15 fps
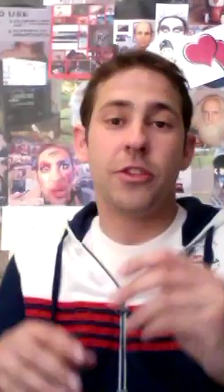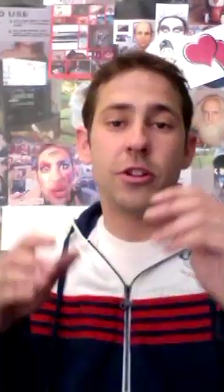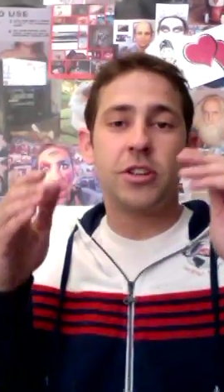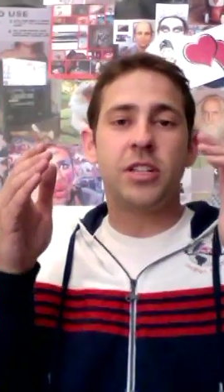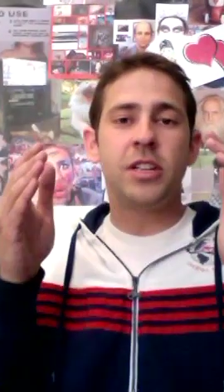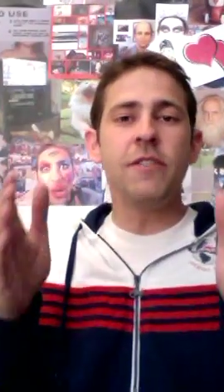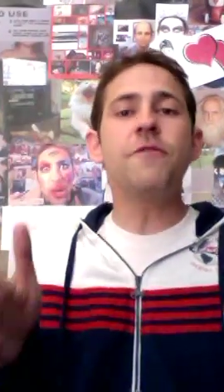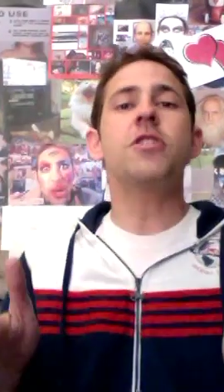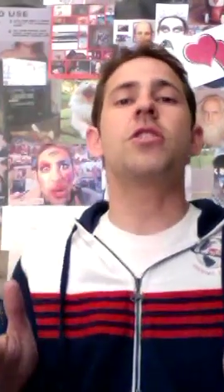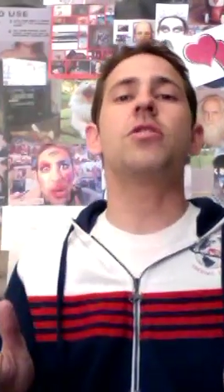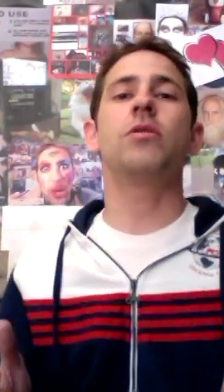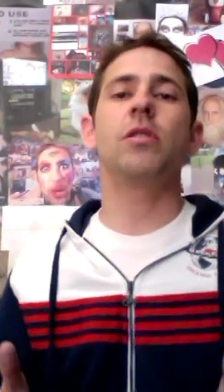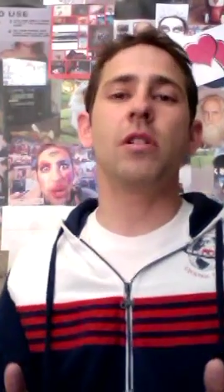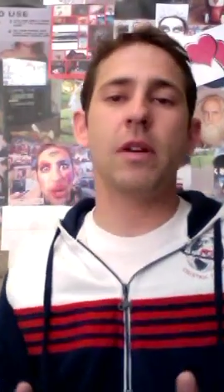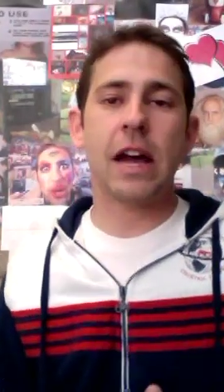There's a different
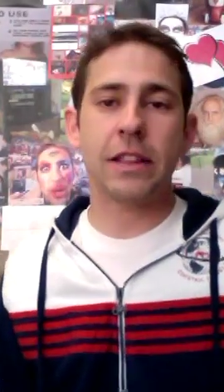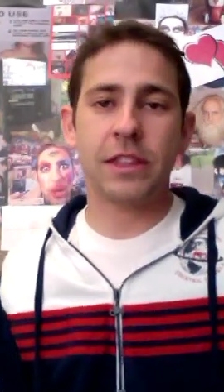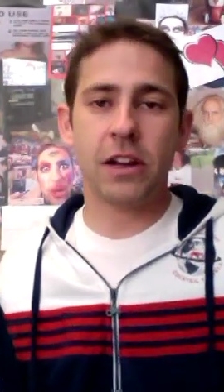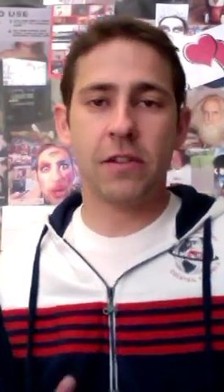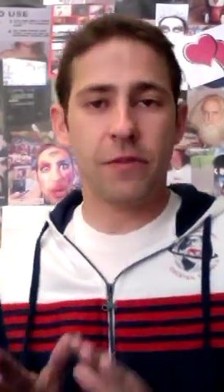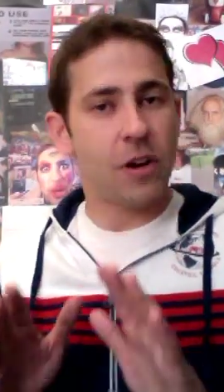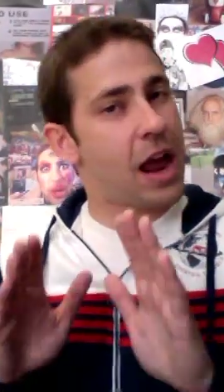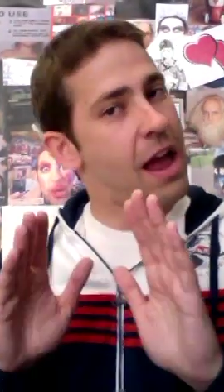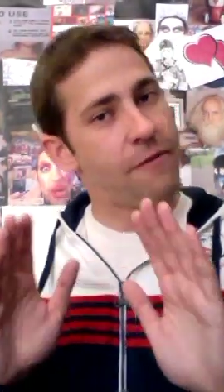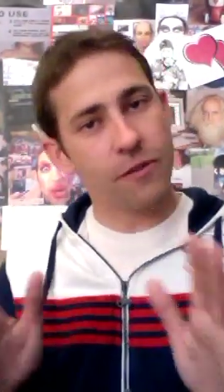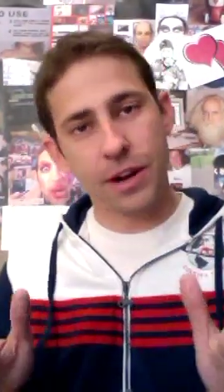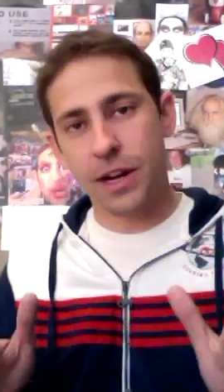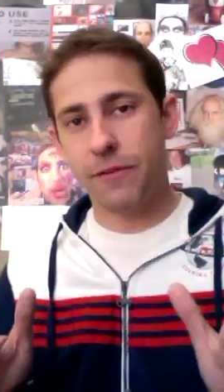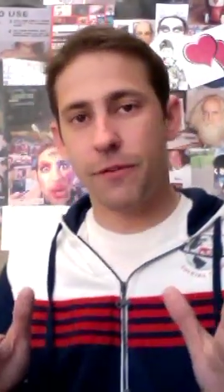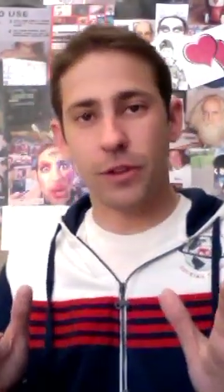guru out there for
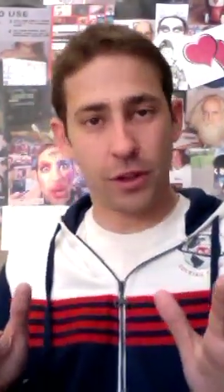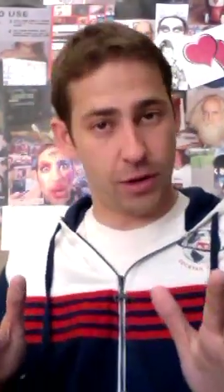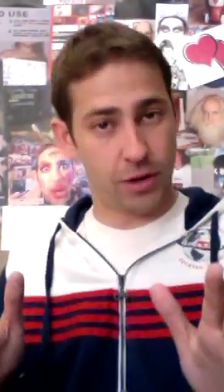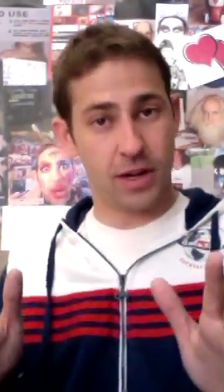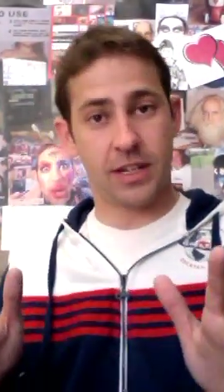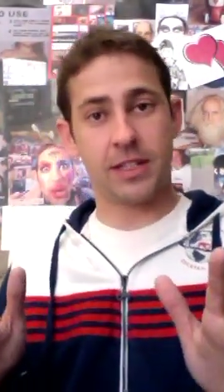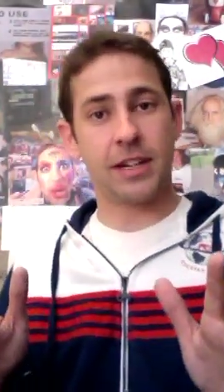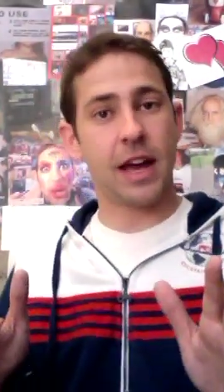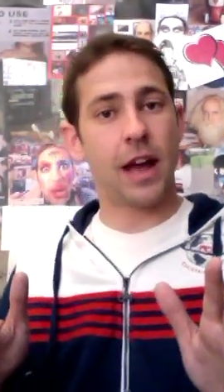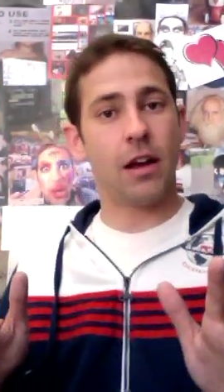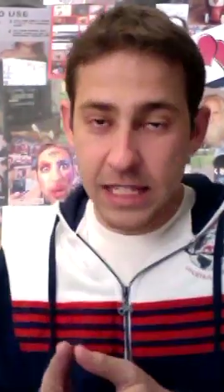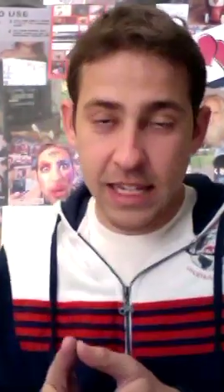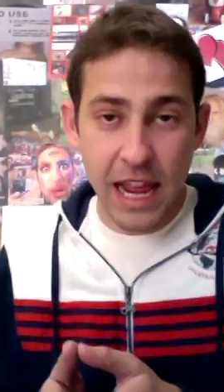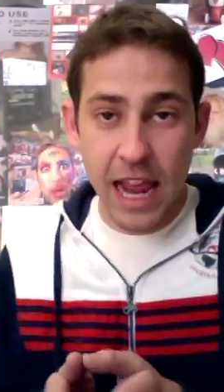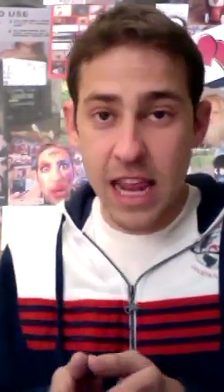every different learning style.
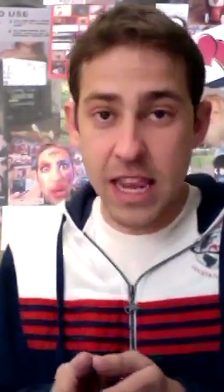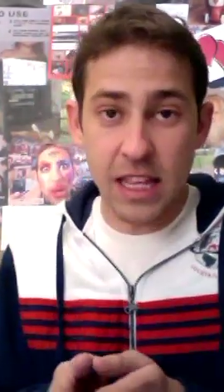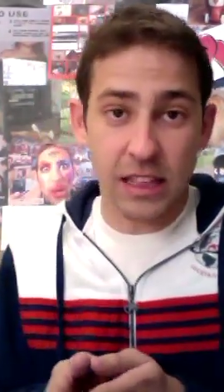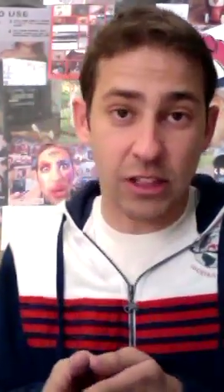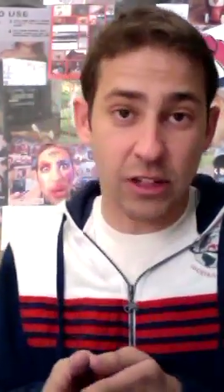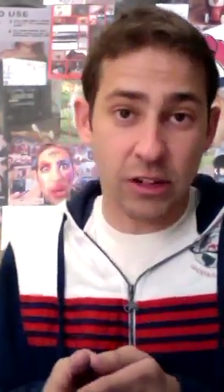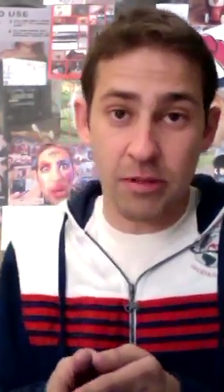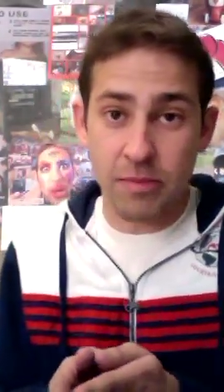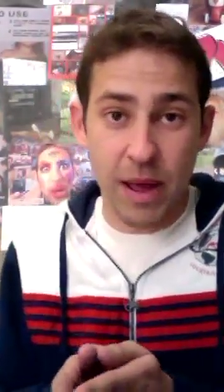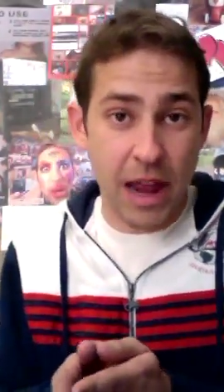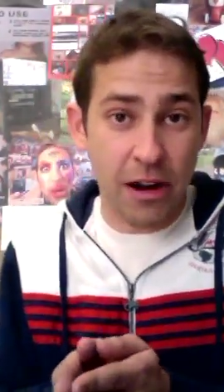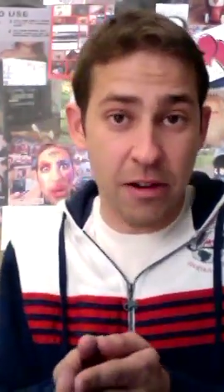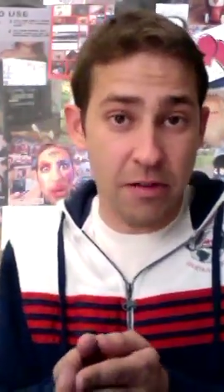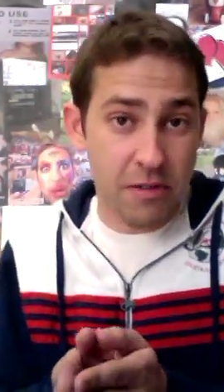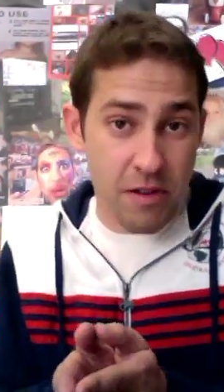Say you learn
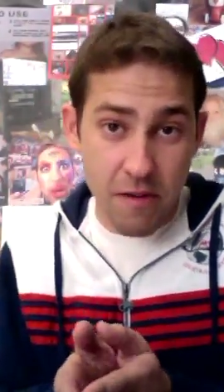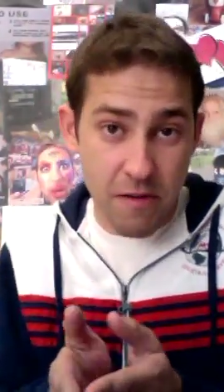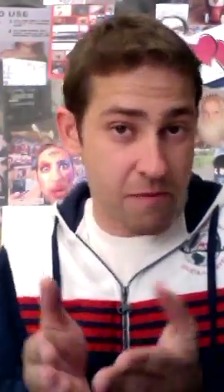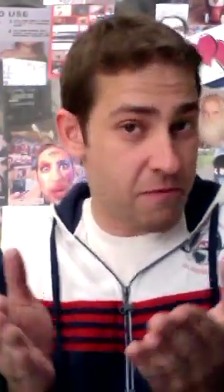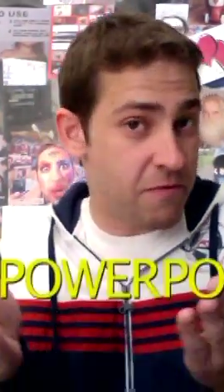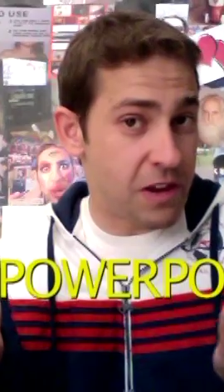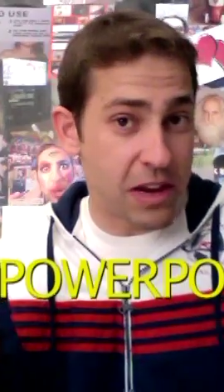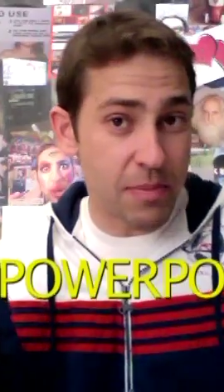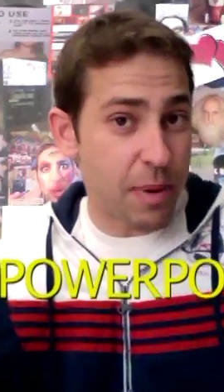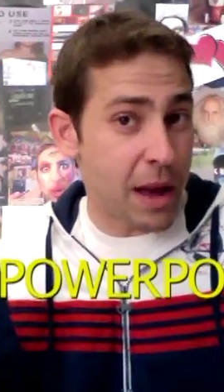better via